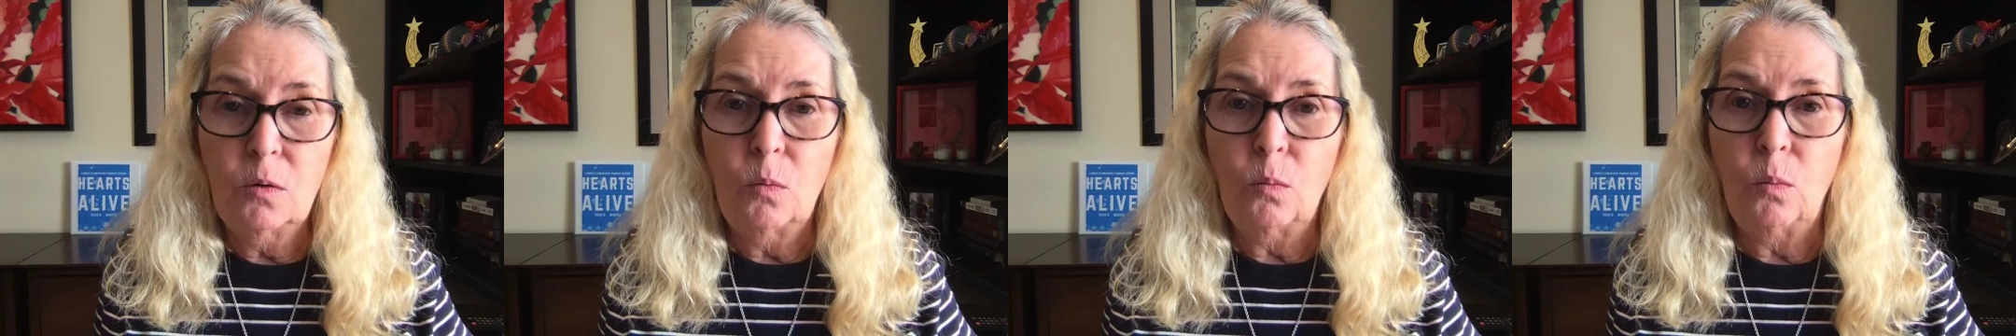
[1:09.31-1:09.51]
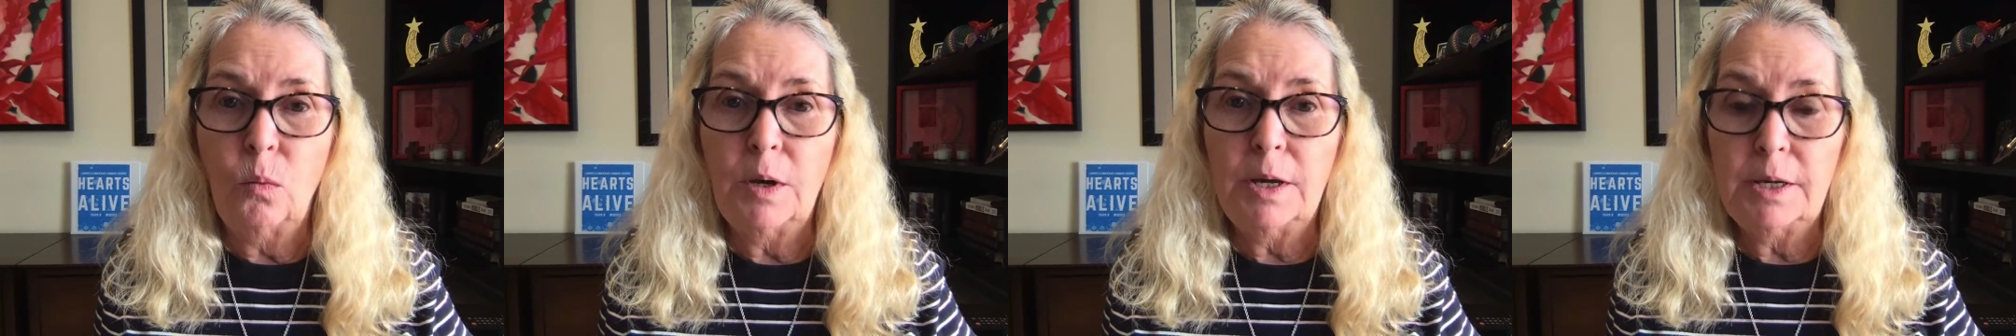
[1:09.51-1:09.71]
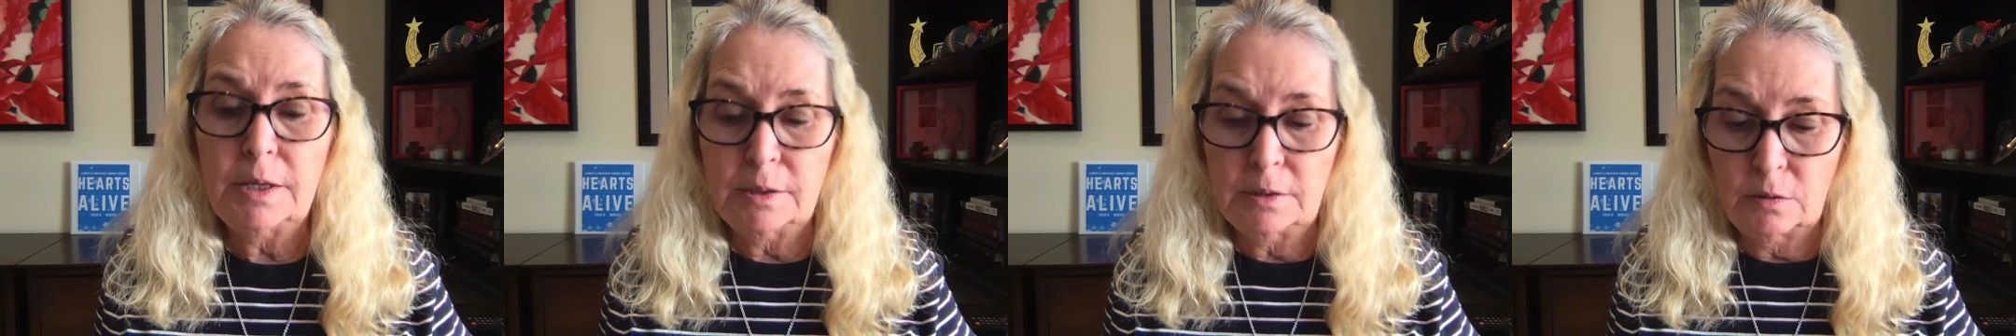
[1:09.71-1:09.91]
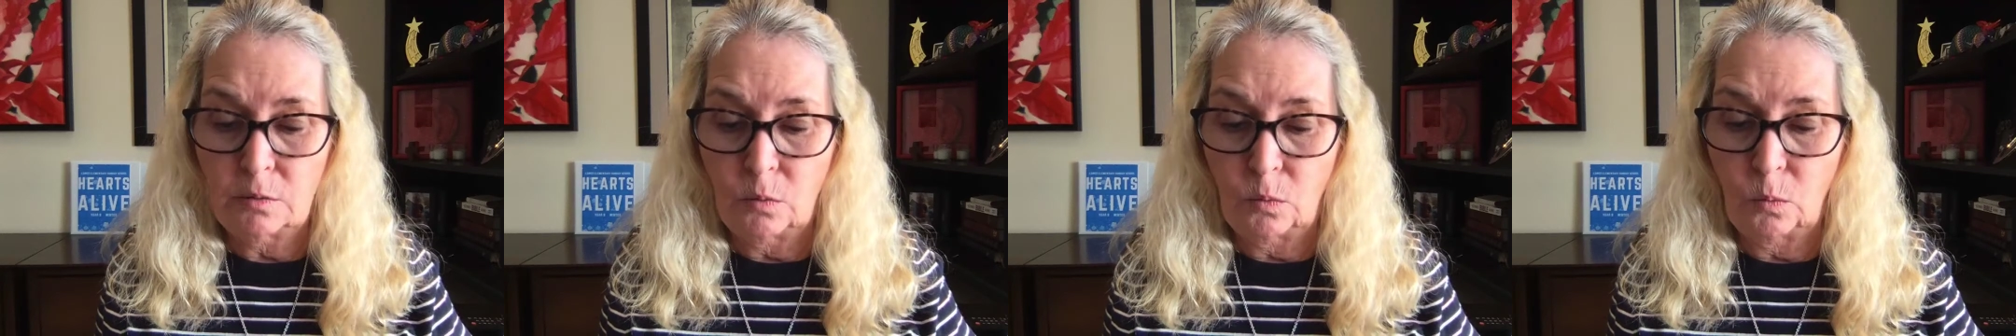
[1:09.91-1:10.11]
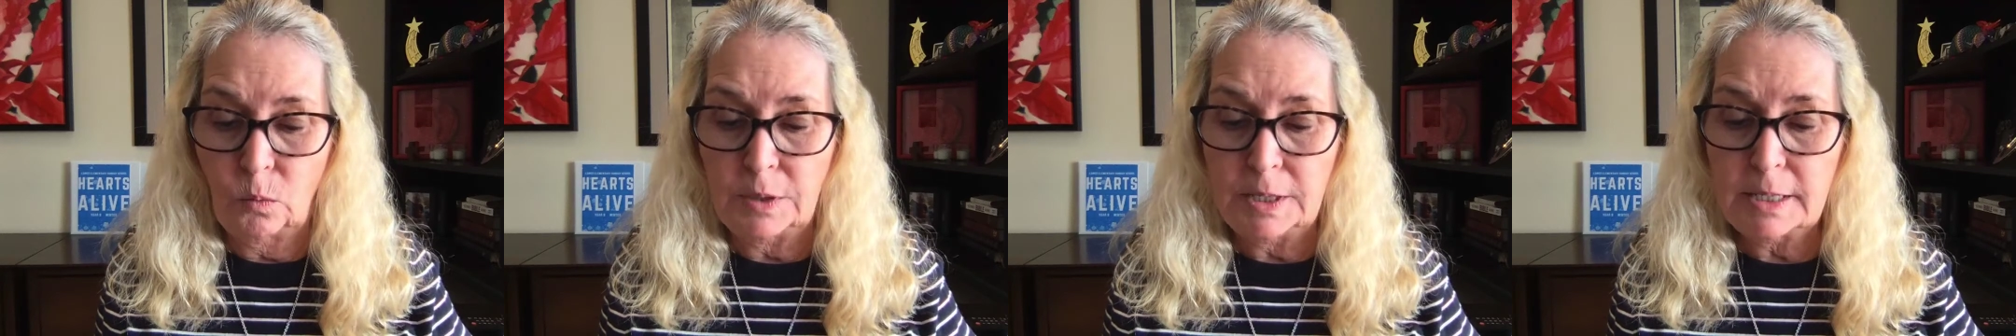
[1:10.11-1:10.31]
When
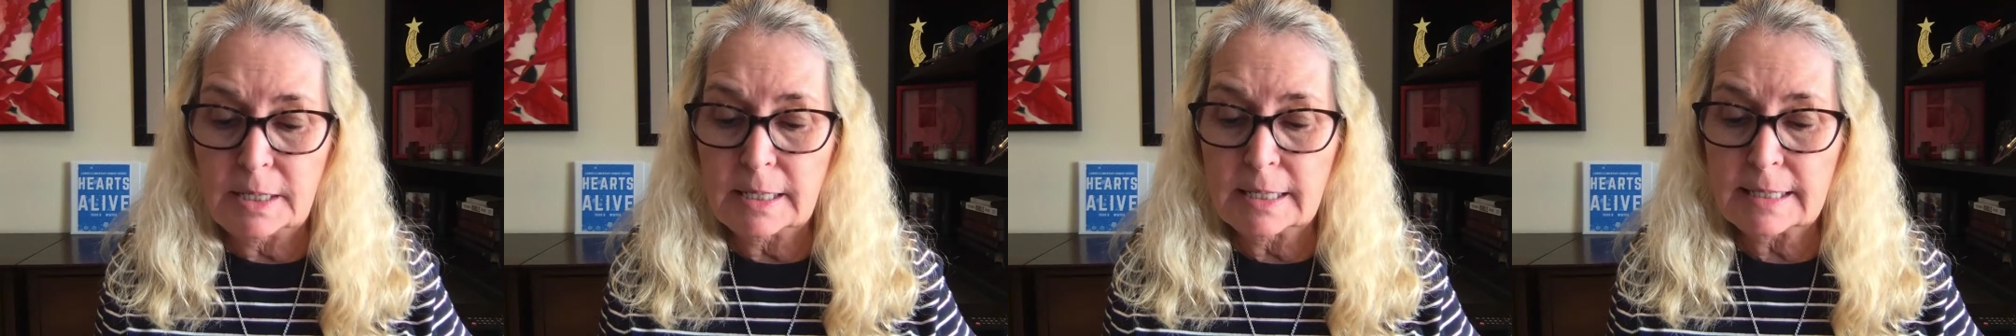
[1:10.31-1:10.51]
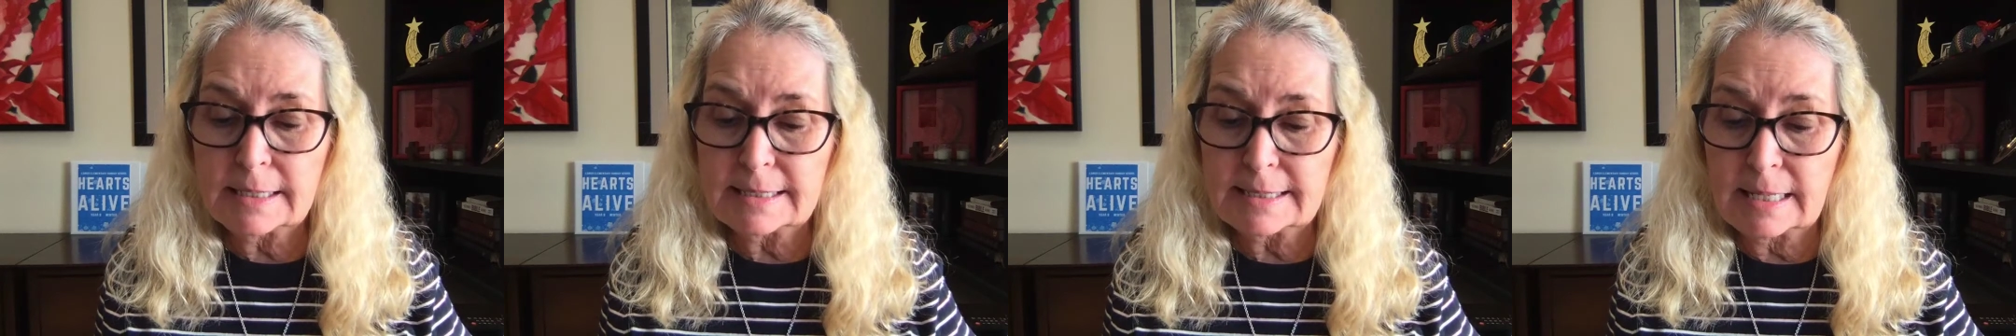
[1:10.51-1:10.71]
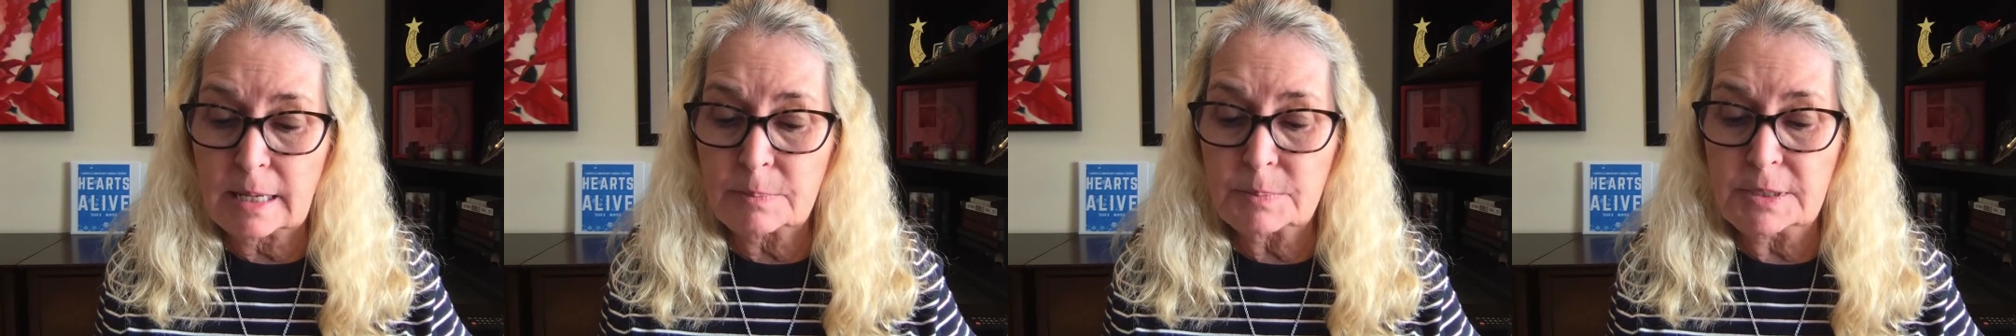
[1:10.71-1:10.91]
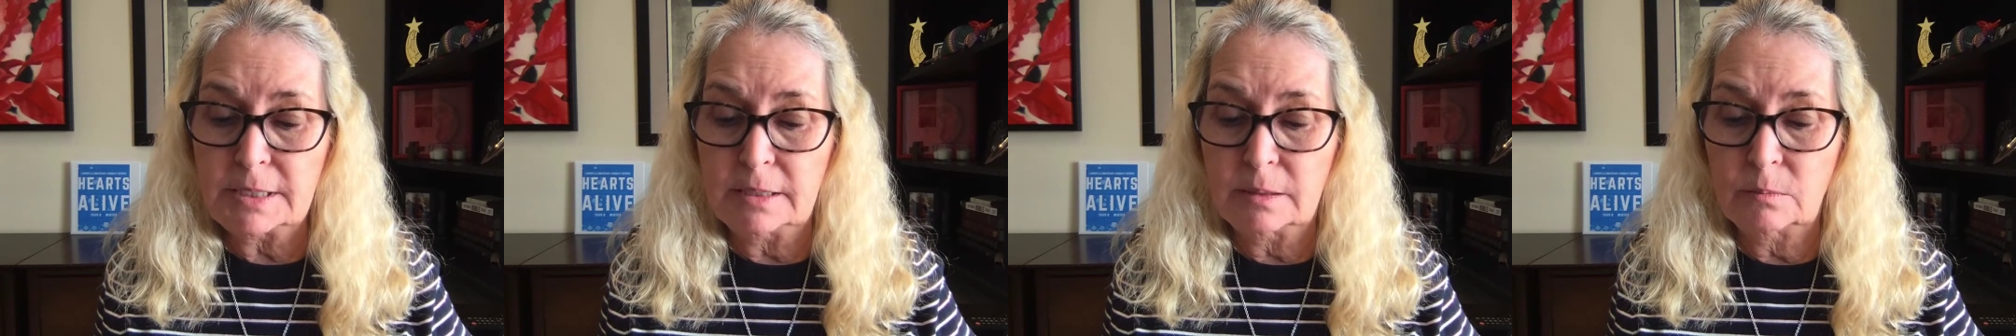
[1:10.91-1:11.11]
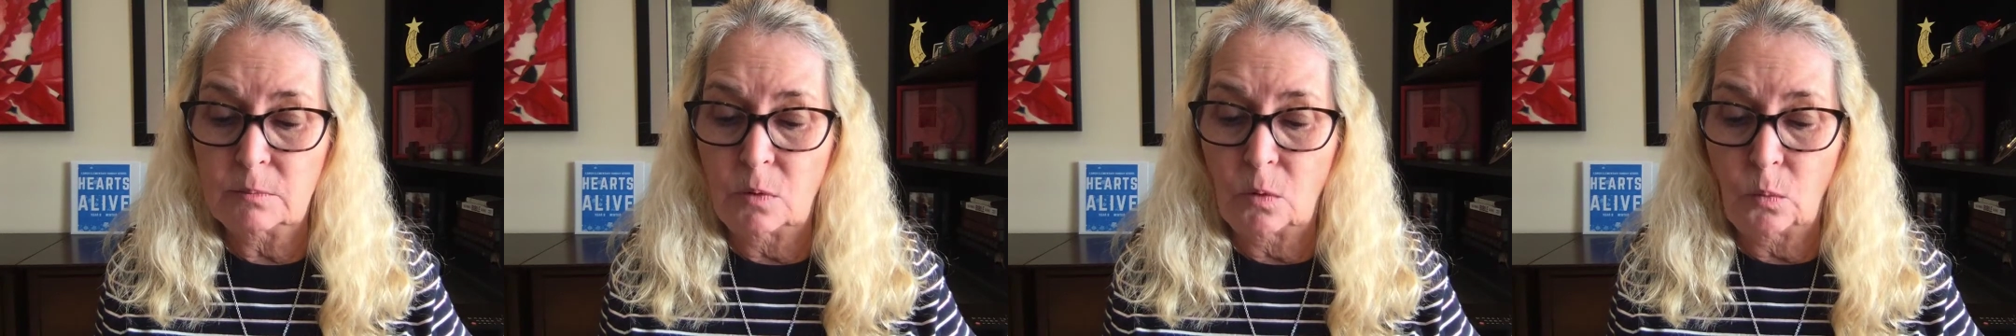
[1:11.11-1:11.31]
we accept
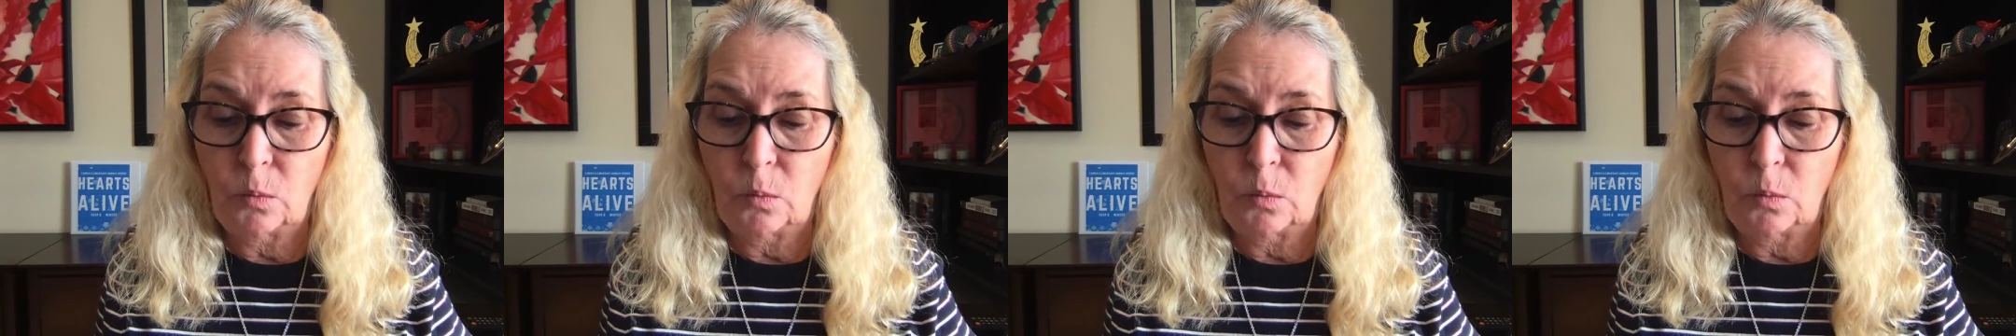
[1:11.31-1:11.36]
Him,